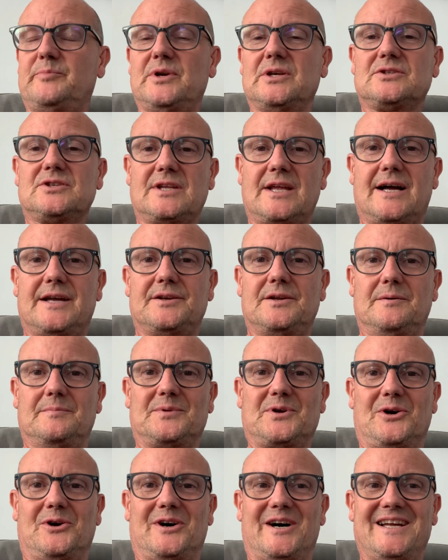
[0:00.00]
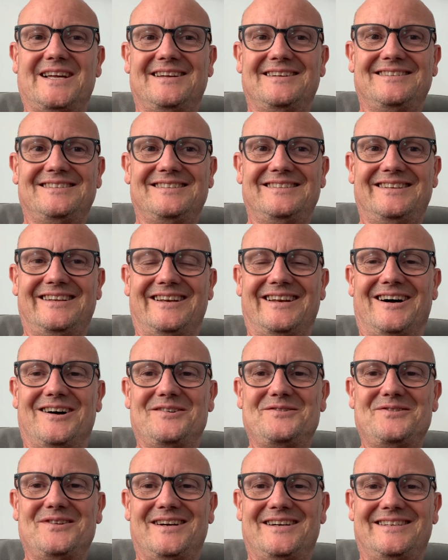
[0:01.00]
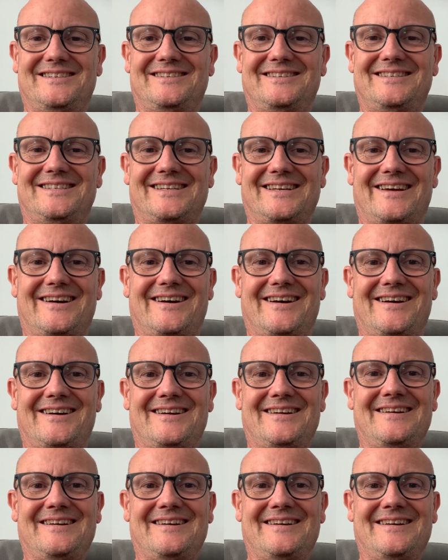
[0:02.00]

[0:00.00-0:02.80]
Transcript: stand-up guy, you know, and I'm